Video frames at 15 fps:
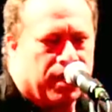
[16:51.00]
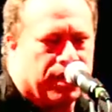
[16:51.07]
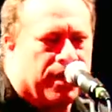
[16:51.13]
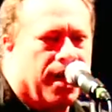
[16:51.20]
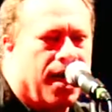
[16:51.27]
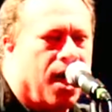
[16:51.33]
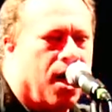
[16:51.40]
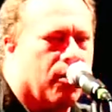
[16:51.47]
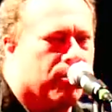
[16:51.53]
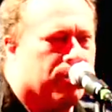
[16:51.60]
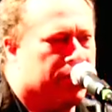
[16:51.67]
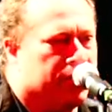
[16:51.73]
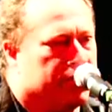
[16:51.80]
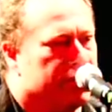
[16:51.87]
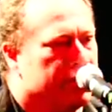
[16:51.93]
Now I'm
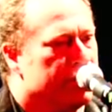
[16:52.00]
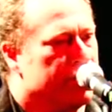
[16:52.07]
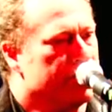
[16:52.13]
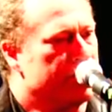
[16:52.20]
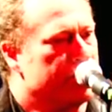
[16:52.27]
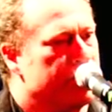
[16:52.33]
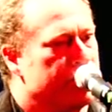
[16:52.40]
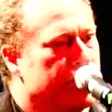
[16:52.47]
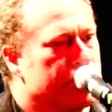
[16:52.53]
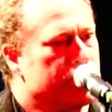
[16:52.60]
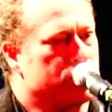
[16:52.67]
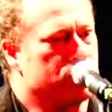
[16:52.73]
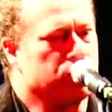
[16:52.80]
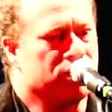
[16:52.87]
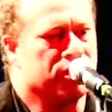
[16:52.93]
in the
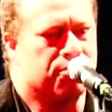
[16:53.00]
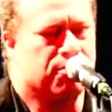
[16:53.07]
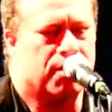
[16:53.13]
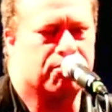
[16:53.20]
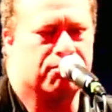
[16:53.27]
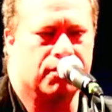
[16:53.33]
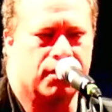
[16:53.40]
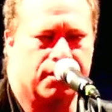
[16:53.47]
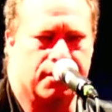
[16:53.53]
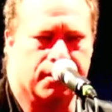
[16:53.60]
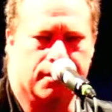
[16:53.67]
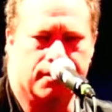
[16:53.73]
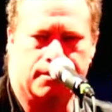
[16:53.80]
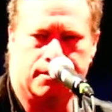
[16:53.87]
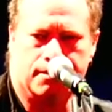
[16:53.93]
sticks with my brother,
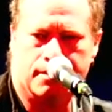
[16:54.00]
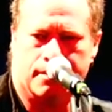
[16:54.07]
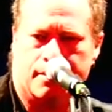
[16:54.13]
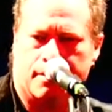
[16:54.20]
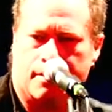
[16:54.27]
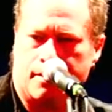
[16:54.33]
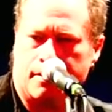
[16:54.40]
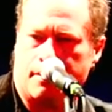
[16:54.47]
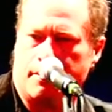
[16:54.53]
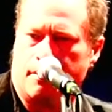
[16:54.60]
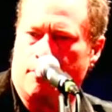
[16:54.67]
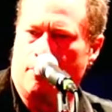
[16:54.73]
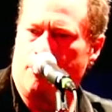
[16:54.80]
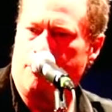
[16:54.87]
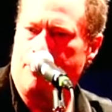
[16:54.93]

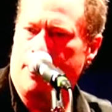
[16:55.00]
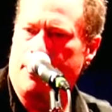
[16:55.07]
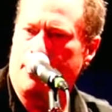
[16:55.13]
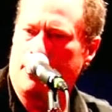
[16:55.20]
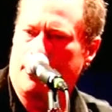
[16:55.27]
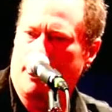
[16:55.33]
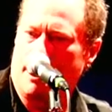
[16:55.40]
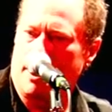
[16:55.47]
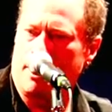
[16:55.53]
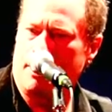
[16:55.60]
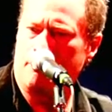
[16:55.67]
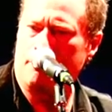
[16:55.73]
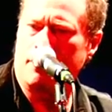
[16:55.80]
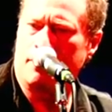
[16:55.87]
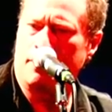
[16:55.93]
who
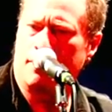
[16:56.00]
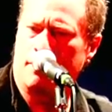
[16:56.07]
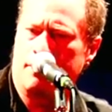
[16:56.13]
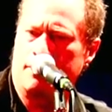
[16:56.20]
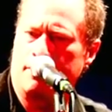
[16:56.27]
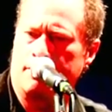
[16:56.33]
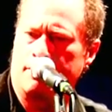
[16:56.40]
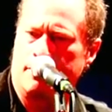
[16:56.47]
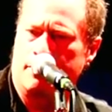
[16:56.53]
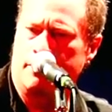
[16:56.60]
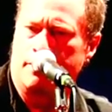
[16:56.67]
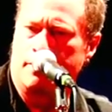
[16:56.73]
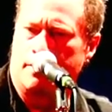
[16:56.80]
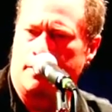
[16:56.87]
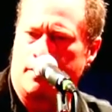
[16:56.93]
became another
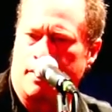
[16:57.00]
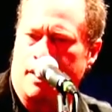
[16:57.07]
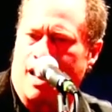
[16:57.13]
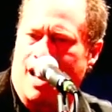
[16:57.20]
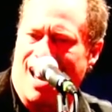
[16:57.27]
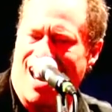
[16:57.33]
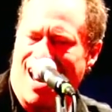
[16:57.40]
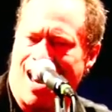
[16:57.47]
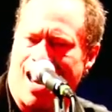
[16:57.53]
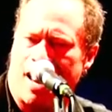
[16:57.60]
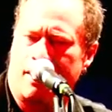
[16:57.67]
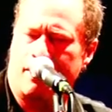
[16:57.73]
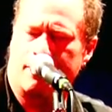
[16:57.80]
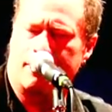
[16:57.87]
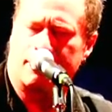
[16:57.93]

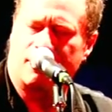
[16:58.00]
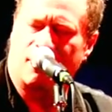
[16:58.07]
addict